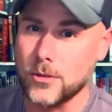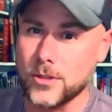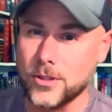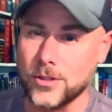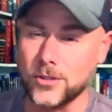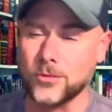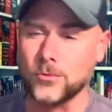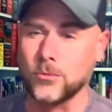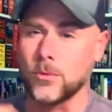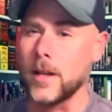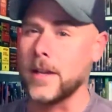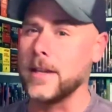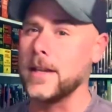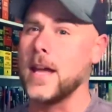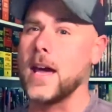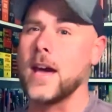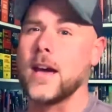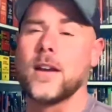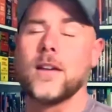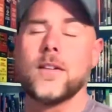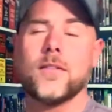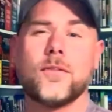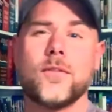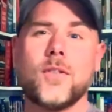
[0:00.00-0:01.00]
just
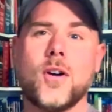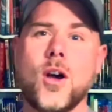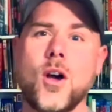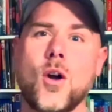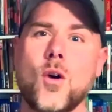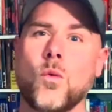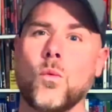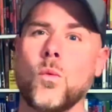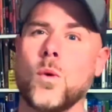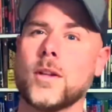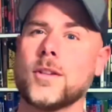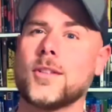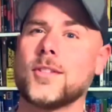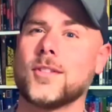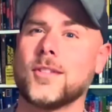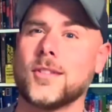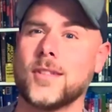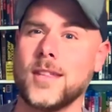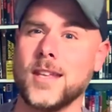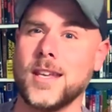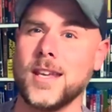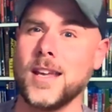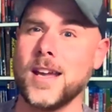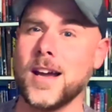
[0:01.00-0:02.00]
rundown of what's
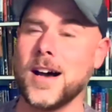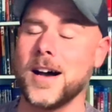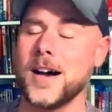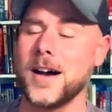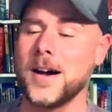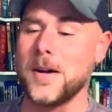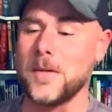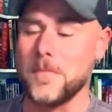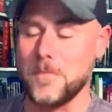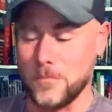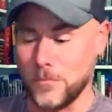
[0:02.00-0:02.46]
the uh,